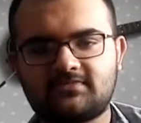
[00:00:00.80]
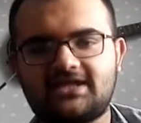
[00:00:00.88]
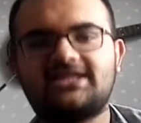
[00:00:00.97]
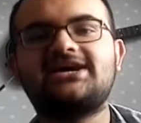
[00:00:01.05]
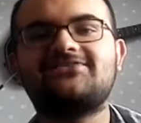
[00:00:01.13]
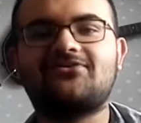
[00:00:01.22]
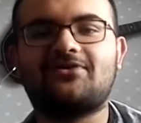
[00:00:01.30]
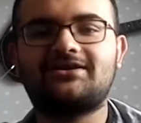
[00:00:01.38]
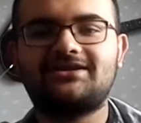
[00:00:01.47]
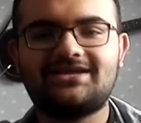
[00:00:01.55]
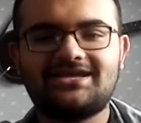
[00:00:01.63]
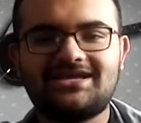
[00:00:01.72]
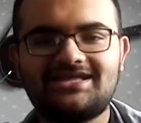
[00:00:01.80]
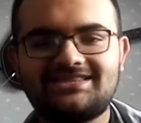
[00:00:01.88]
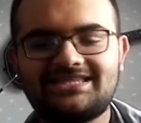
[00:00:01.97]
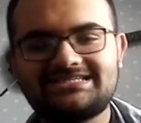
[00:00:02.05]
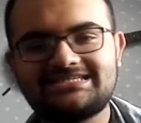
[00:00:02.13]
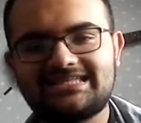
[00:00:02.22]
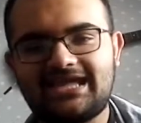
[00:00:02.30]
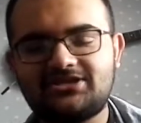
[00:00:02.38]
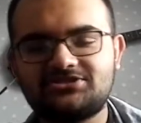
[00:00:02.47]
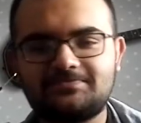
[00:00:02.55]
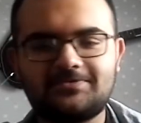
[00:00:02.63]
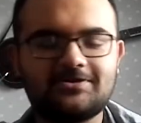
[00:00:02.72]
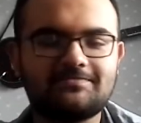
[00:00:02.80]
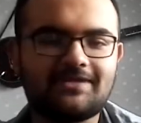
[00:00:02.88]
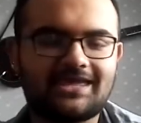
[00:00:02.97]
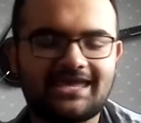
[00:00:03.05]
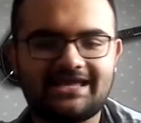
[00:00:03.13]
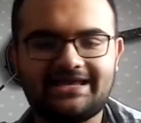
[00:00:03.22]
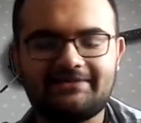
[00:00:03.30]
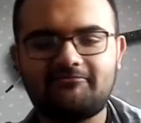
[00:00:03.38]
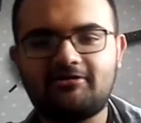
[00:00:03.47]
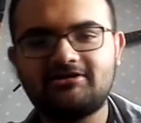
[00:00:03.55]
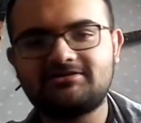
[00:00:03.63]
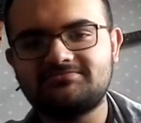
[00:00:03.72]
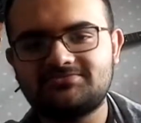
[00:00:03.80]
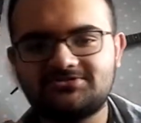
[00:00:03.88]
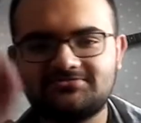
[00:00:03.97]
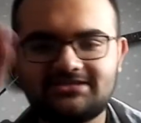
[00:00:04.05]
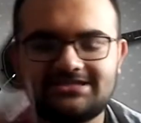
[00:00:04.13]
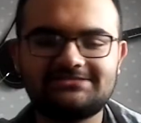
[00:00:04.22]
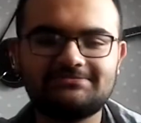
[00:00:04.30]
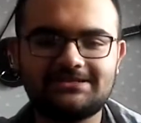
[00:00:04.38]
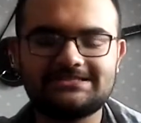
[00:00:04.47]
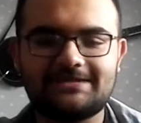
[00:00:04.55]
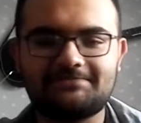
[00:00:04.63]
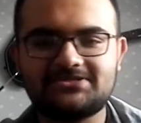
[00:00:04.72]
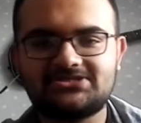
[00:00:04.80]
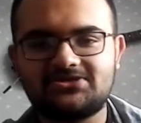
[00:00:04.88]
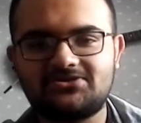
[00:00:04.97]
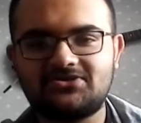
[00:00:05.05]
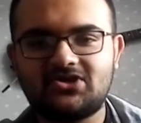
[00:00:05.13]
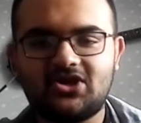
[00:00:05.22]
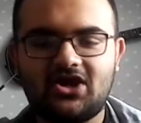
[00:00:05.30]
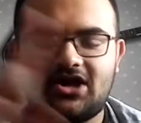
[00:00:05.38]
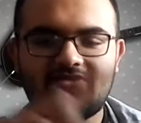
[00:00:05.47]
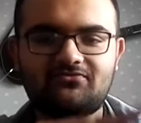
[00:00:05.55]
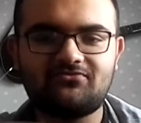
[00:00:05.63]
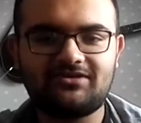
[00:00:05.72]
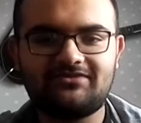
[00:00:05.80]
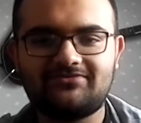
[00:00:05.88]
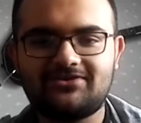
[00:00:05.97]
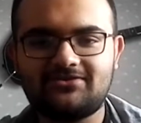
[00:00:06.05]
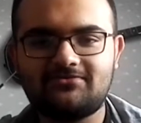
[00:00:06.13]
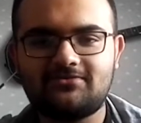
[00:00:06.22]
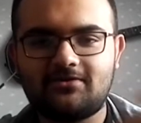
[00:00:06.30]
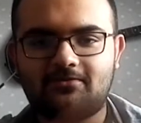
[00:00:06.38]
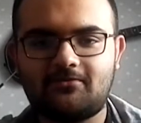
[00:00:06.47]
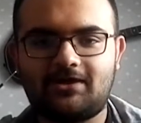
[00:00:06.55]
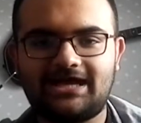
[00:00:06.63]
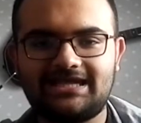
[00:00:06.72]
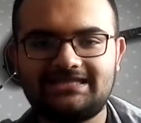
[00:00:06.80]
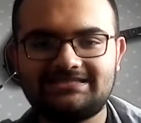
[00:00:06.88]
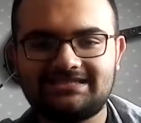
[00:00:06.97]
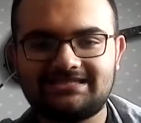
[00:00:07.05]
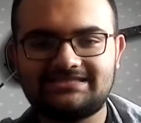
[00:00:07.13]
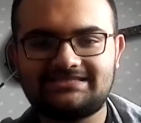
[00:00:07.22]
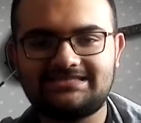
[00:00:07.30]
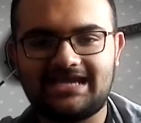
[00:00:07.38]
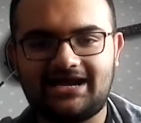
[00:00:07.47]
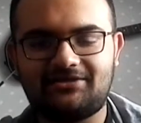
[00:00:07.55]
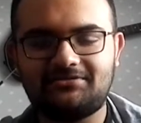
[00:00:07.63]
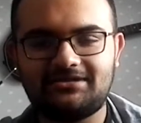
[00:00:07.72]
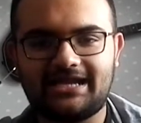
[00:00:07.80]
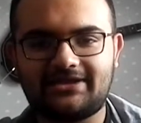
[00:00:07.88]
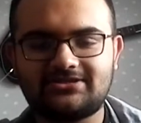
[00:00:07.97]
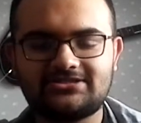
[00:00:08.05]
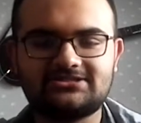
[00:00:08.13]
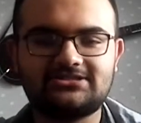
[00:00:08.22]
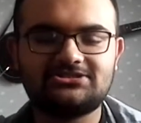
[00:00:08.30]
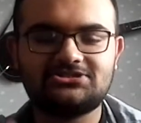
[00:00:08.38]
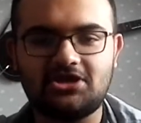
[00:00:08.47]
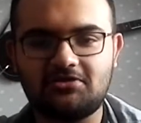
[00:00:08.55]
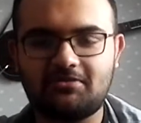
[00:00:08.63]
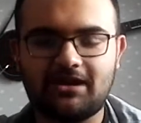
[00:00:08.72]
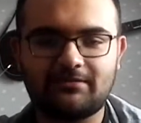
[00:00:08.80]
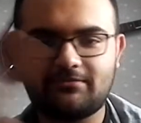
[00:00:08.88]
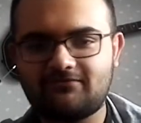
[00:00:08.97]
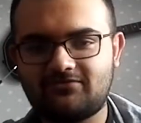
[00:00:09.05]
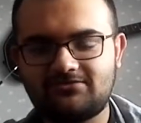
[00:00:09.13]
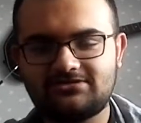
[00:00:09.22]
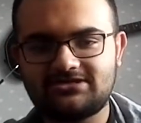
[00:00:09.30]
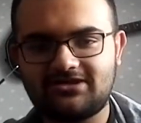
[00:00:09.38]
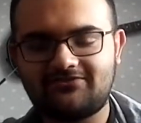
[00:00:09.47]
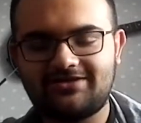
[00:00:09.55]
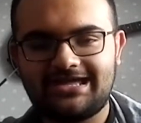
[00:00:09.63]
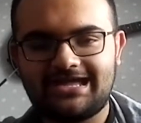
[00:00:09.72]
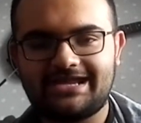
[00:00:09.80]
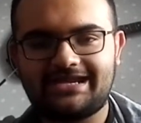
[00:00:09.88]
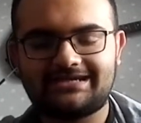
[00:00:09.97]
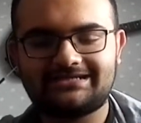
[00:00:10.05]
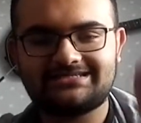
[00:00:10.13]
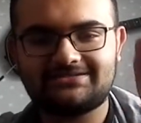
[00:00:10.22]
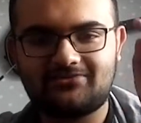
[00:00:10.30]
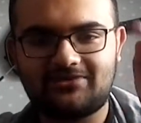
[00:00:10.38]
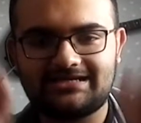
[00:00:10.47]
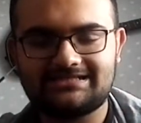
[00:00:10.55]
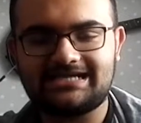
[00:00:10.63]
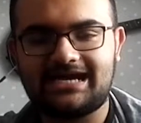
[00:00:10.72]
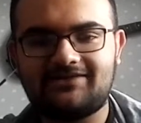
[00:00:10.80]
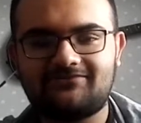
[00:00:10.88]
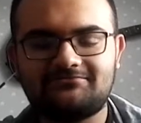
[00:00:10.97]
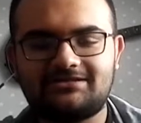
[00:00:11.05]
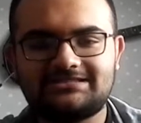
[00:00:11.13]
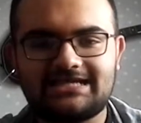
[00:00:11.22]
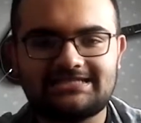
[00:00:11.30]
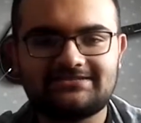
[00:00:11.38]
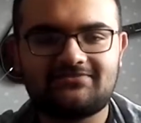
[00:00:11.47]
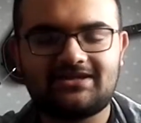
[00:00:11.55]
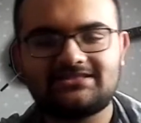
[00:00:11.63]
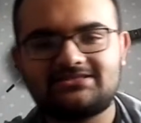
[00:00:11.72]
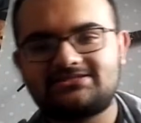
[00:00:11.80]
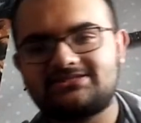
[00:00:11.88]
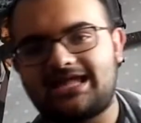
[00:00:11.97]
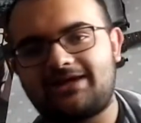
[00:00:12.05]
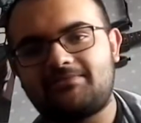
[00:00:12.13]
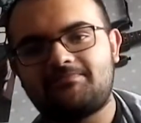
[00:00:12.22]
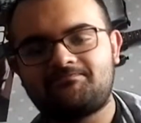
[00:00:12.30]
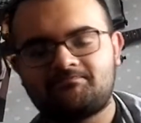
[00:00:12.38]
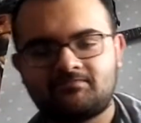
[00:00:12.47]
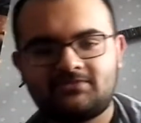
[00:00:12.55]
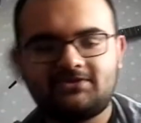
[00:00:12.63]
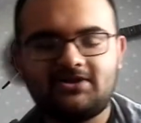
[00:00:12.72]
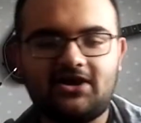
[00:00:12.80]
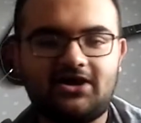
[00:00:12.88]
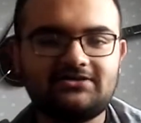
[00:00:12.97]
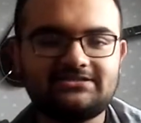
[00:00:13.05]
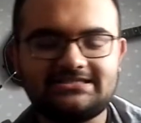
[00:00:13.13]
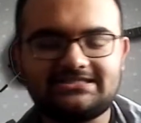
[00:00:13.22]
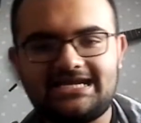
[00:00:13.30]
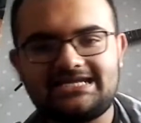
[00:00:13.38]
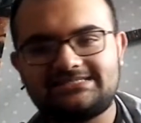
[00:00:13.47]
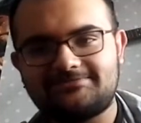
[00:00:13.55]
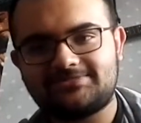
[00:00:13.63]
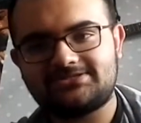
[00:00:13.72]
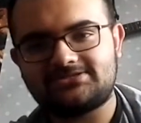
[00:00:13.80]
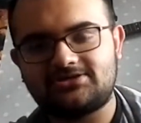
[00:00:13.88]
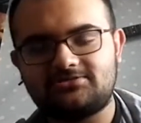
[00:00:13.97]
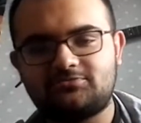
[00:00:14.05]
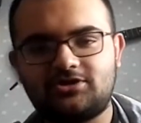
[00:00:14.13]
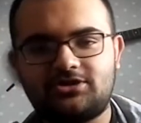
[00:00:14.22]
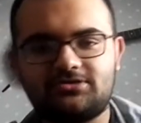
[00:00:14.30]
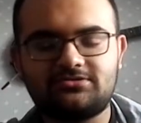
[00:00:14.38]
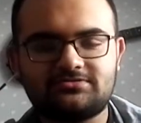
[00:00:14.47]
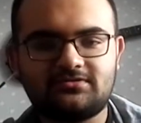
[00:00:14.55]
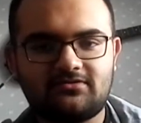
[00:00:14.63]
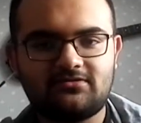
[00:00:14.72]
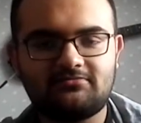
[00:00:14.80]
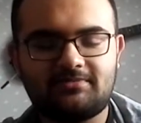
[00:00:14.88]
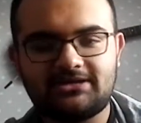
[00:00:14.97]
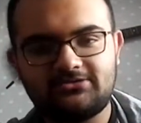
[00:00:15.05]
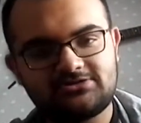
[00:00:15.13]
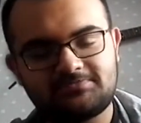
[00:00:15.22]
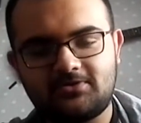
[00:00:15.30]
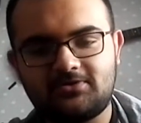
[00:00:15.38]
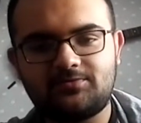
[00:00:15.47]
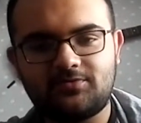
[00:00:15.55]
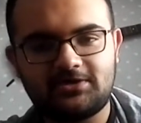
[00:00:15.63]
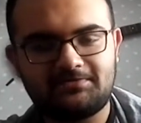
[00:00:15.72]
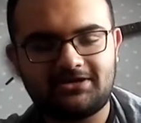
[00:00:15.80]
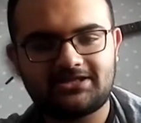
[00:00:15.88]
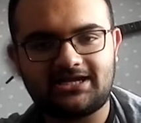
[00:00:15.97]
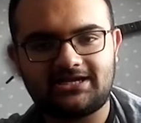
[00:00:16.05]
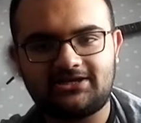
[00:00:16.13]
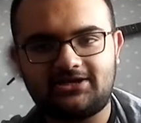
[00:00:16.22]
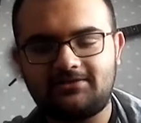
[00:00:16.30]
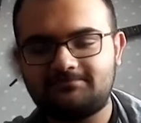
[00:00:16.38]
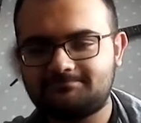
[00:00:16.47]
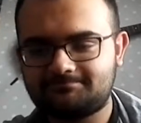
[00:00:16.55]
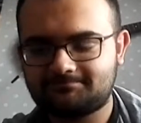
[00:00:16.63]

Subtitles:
Hello everyone, this is the Angel Poet Mickey and welcome to this week's episode of Review Wind Down. Now this is the show where I review stuff and act as a wind down from the day's events. Now, on today's episode we're going to review my new spoken word book that I got.